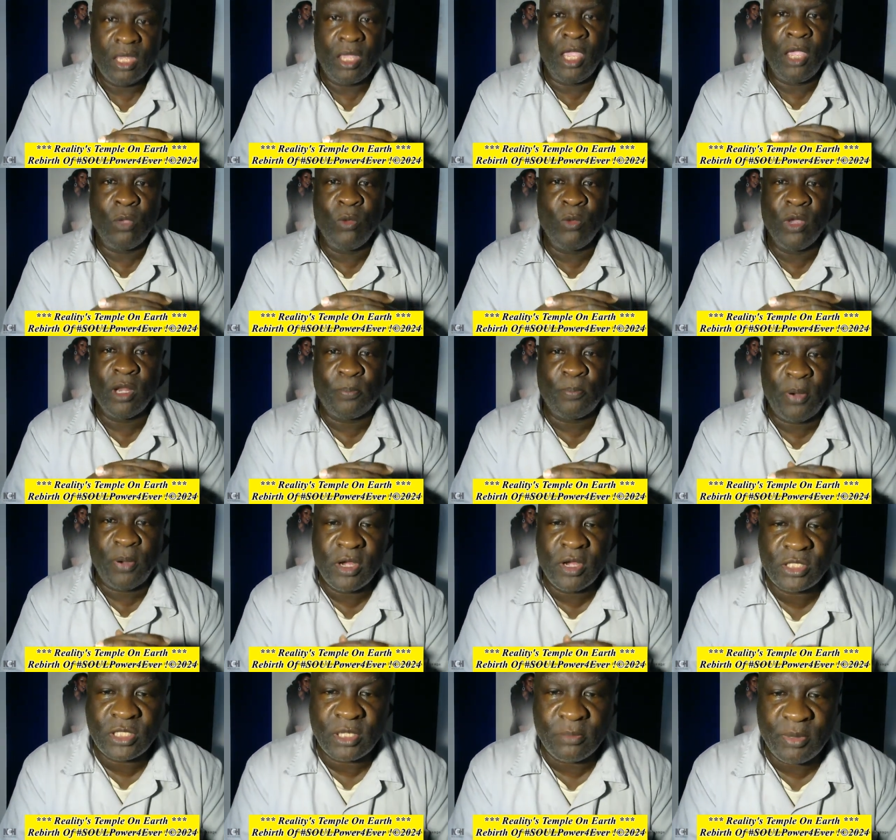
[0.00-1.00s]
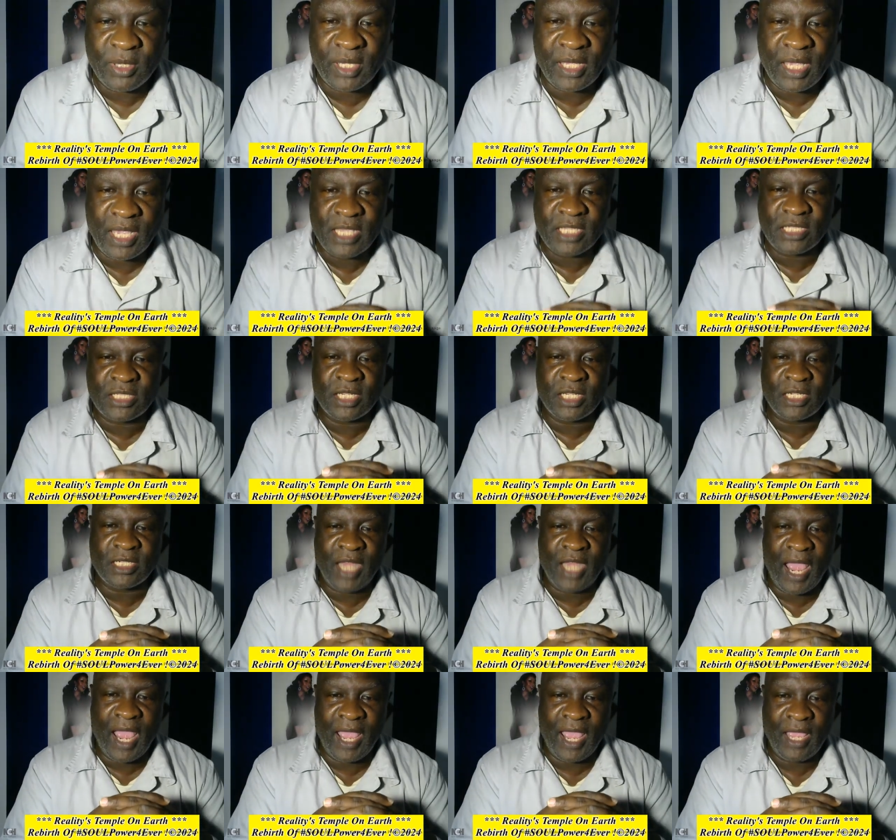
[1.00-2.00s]
And when a person begins to
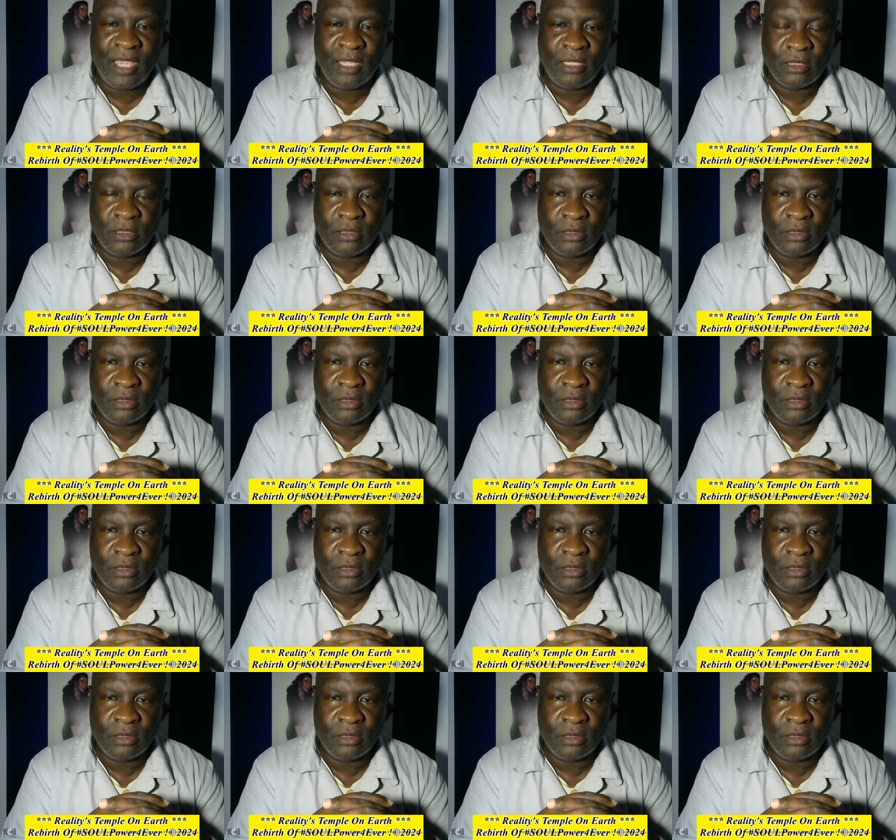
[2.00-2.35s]
die,